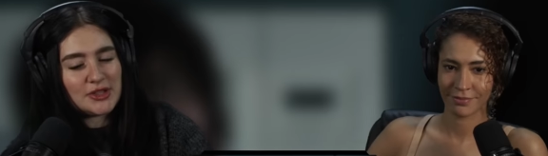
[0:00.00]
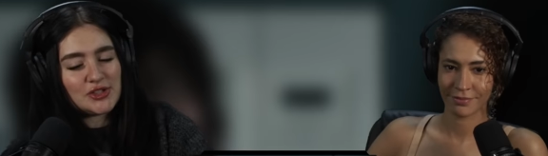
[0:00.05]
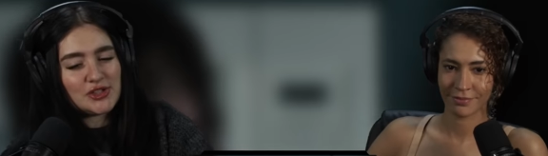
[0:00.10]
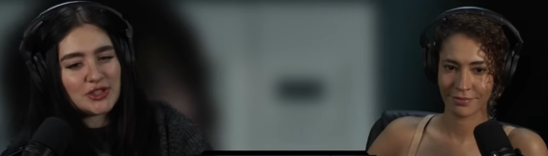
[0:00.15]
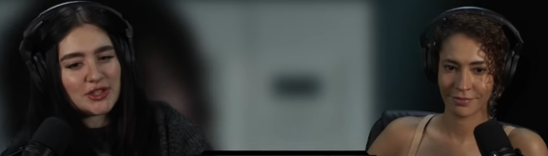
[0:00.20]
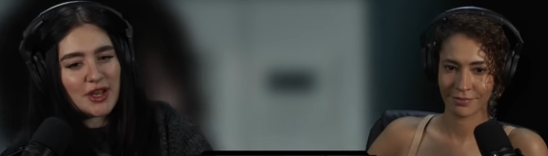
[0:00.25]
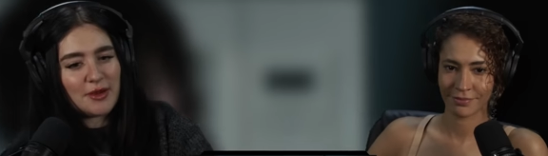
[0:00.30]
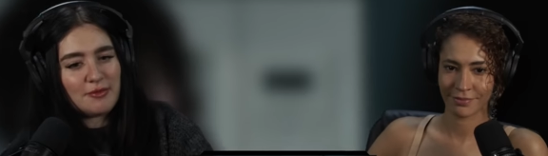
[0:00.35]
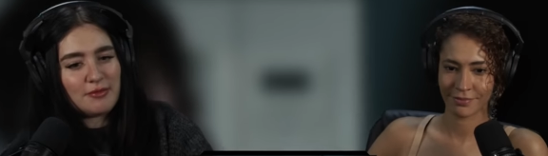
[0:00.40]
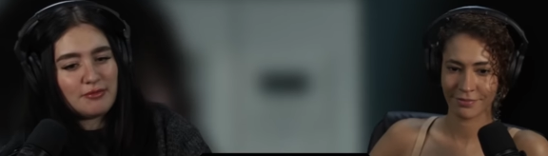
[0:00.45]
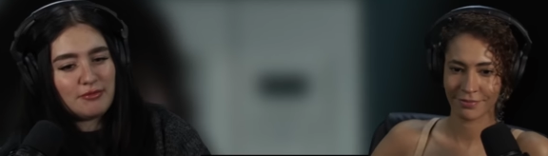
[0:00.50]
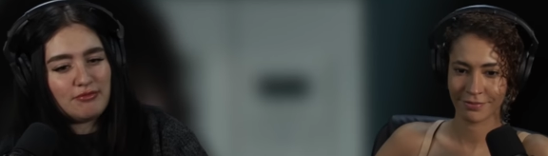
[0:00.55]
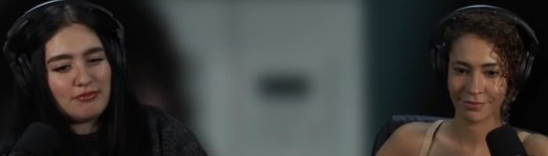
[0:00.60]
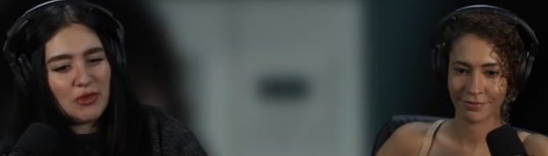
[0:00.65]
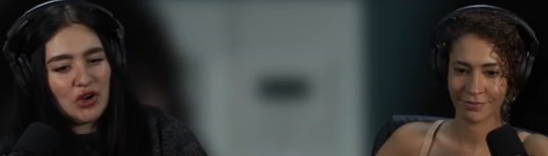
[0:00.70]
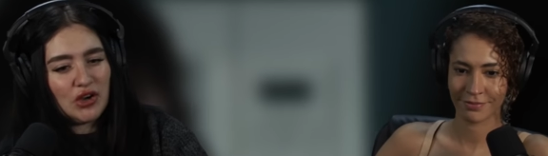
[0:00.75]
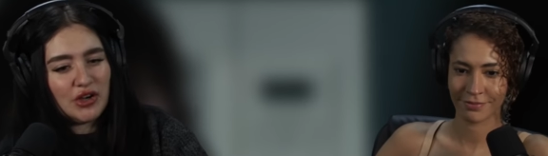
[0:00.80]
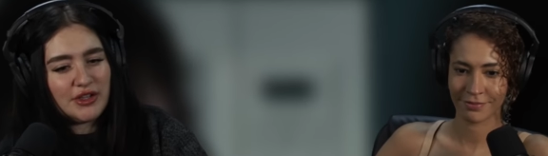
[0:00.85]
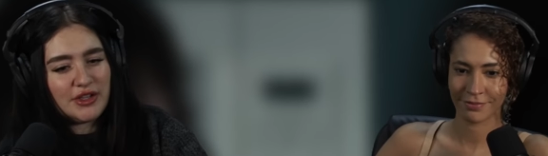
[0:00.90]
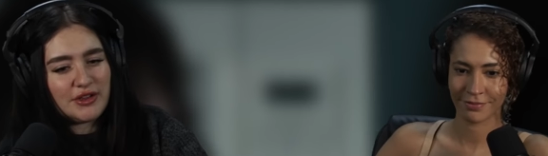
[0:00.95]
Speaker 1: Uh, just got maybe
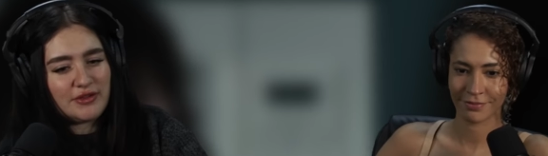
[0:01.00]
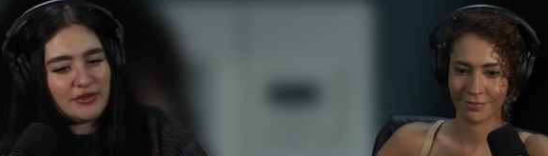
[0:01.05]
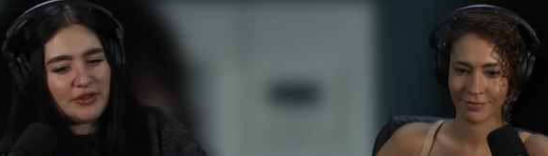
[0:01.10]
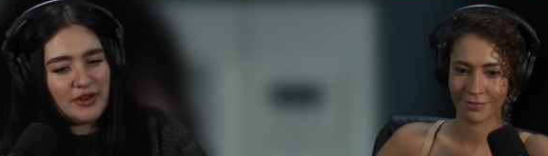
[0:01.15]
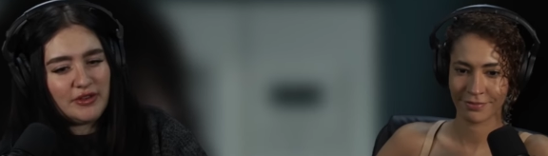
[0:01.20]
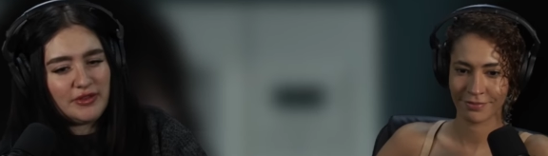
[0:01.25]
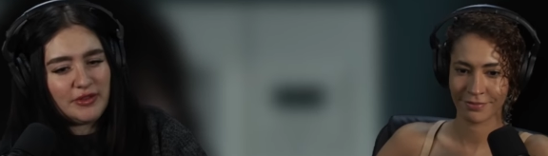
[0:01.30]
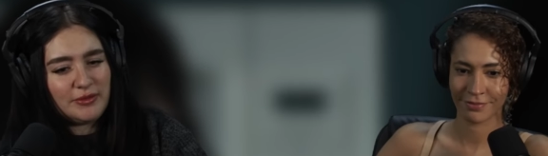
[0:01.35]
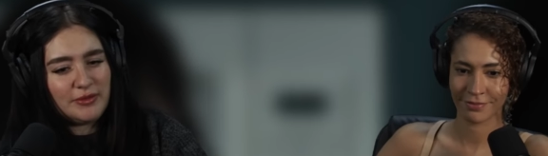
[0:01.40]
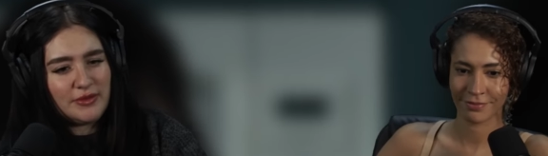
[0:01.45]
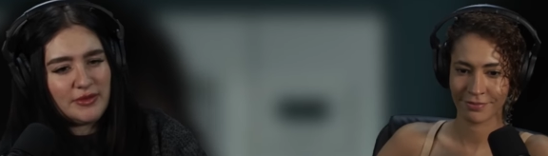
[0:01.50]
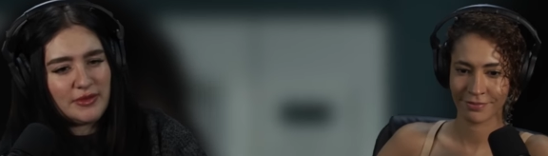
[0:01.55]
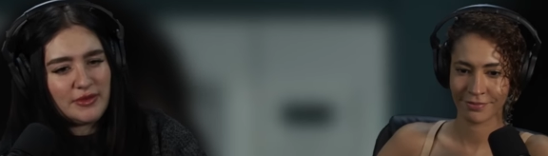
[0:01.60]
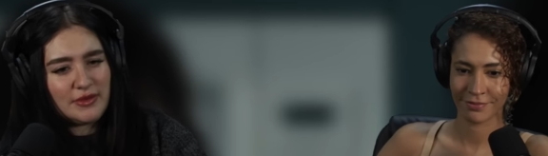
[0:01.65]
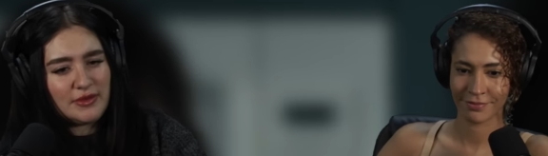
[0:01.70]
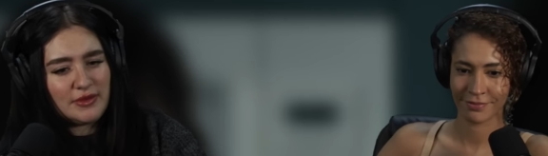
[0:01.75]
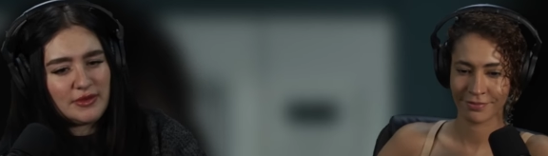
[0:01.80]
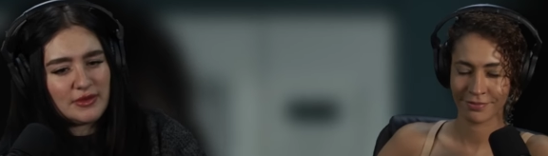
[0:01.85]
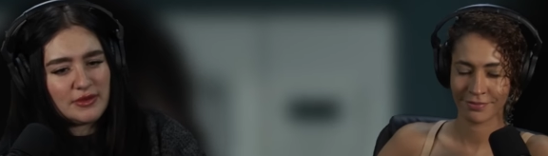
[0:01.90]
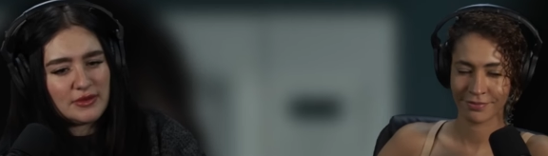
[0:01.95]
murked in front of him. a
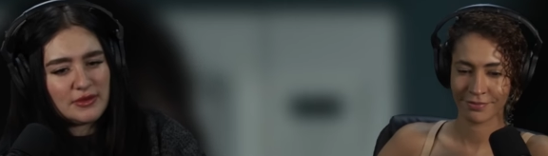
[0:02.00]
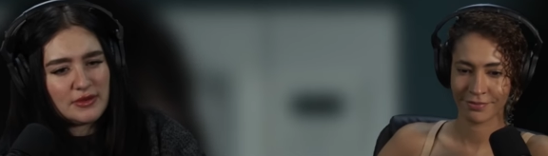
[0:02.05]
Dream.